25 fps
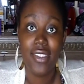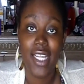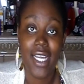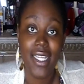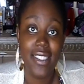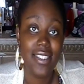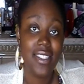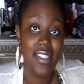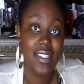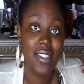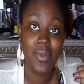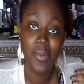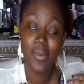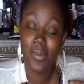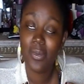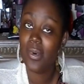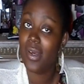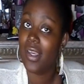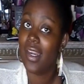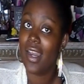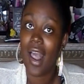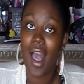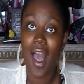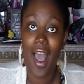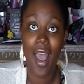That's
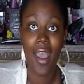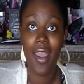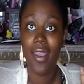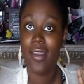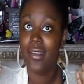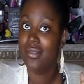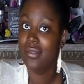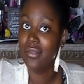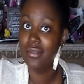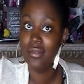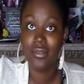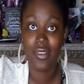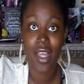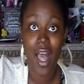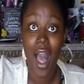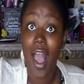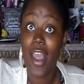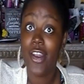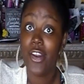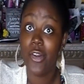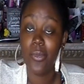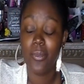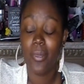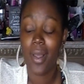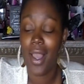what I,
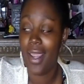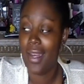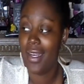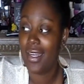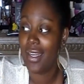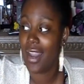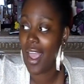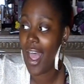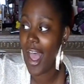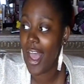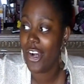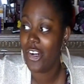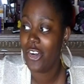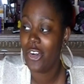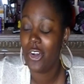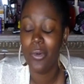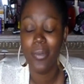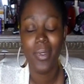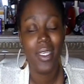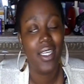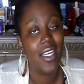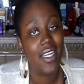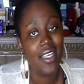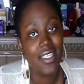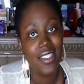I don't mind it at all
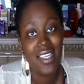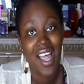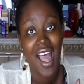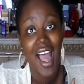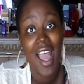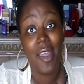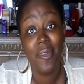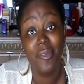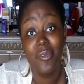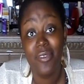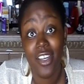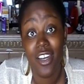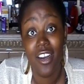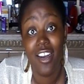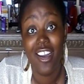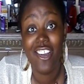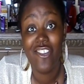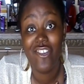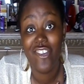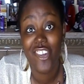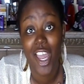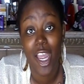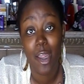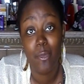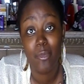because I'm very
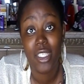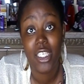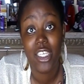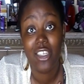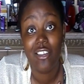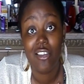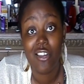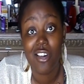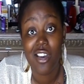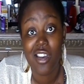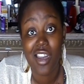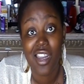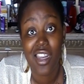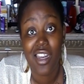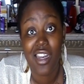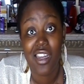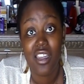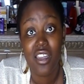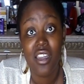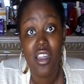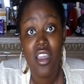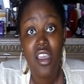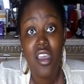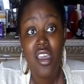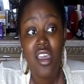family
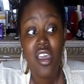oriented,